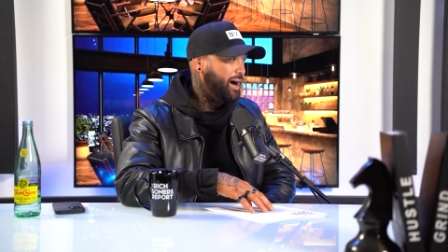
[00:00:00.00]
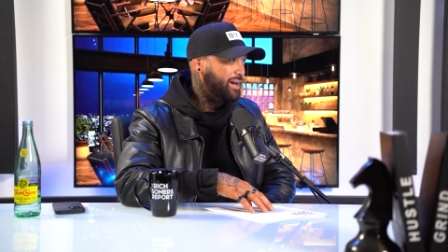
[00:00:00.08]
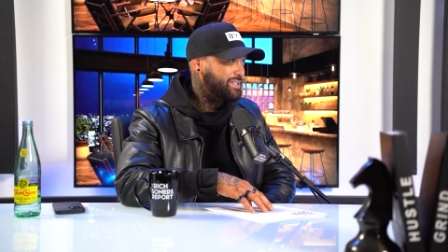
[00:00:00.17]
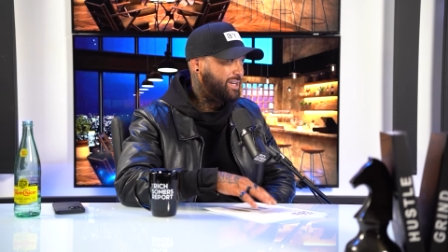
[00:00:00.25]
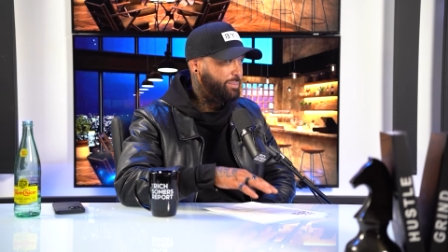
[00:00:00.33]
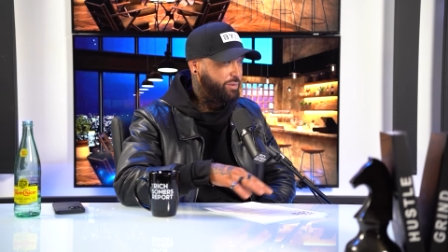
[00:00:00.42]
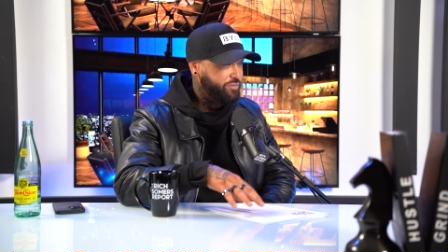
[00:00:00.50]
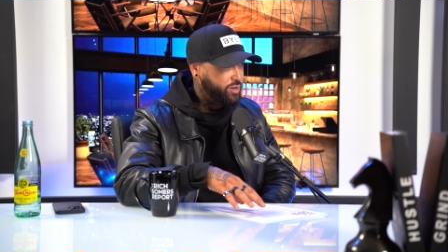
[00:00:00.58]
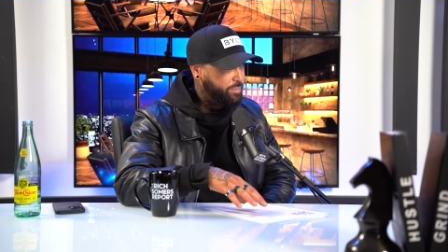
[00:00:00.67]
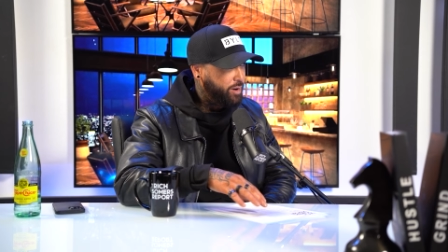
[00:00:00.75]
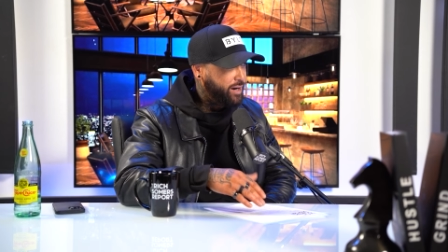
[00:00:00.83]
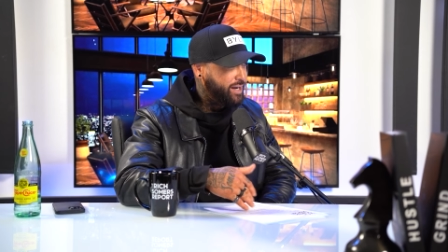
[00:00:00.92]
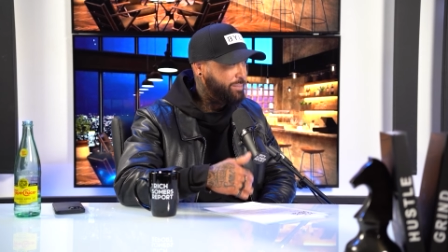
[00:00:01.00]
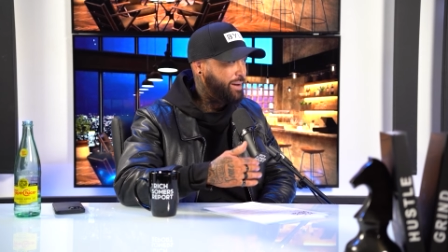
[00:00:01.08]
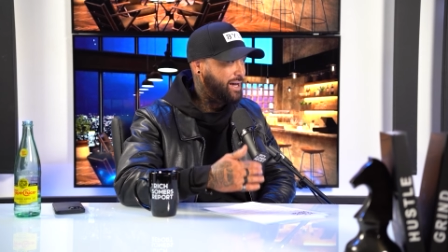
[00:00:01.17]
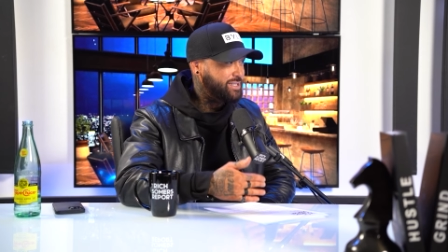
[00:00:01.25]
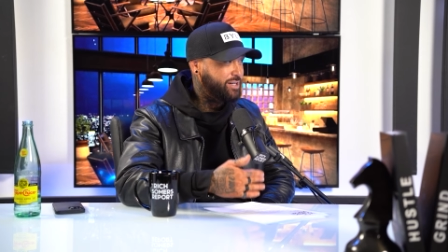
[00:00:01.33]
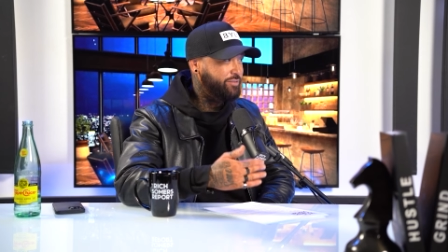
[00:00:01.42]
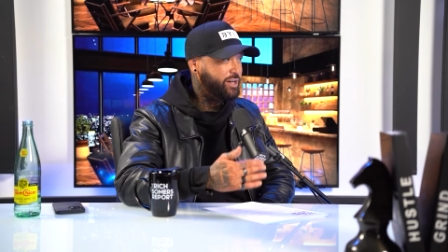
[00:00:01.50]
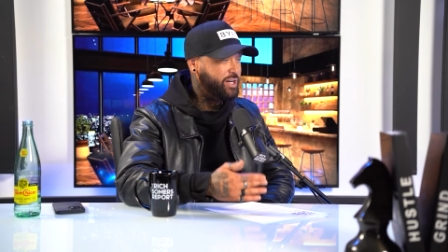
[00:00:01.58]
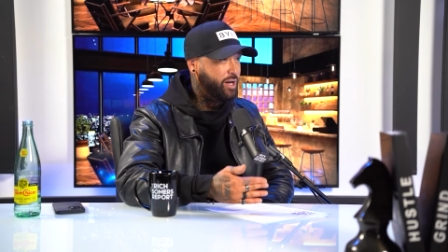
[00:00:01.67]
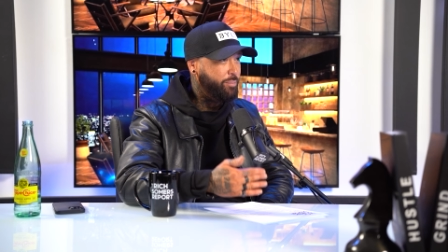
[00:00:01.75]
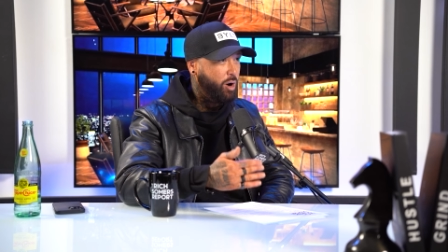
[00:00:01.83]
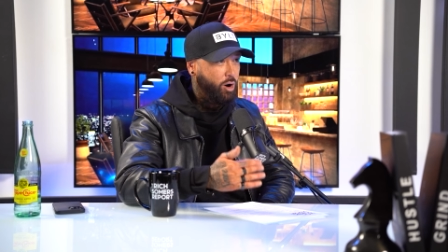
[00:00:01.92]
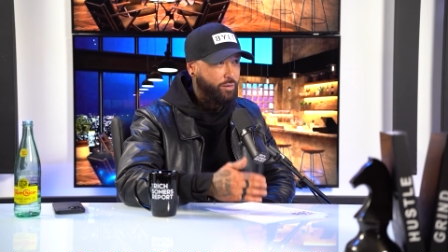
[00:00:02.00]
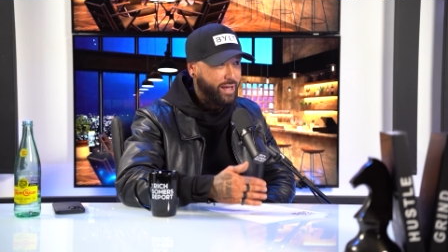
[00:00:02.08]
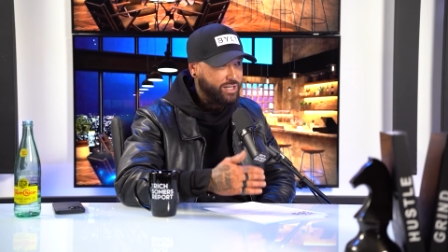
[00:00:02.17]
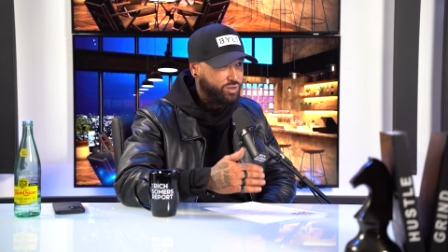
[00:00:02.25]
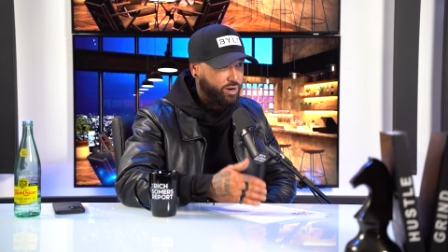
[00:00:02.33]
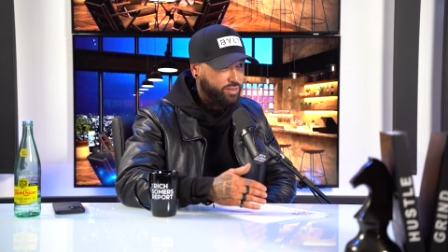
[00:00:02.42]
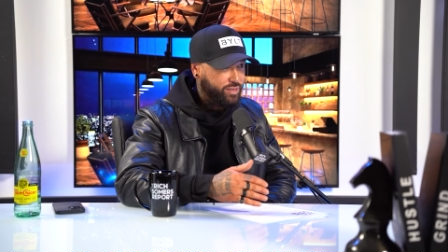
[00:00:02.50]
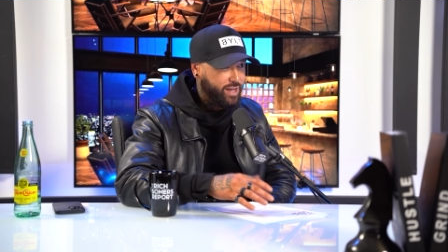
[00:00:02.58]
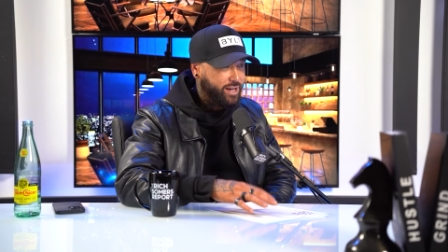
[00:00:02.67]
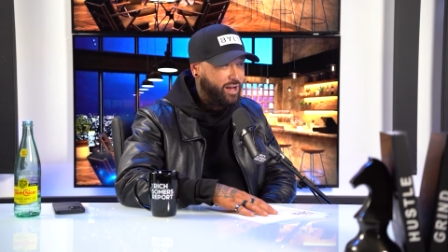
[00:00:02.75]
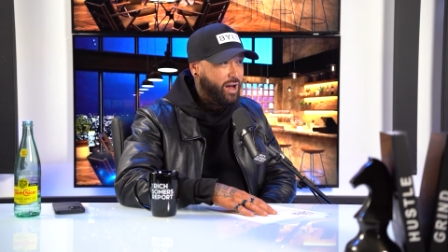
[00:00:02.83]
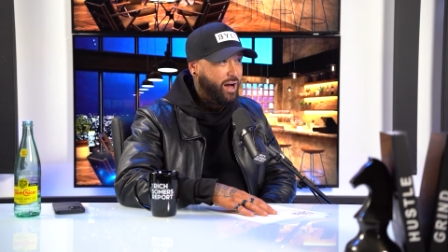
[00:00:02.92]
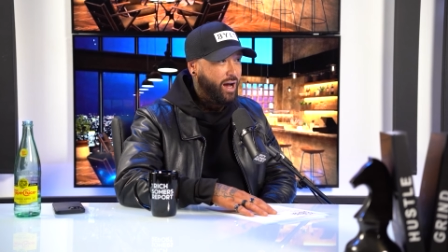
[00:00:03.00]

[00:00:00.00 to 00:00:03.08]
set up affiliate marketing, passive income, all that sort of thing.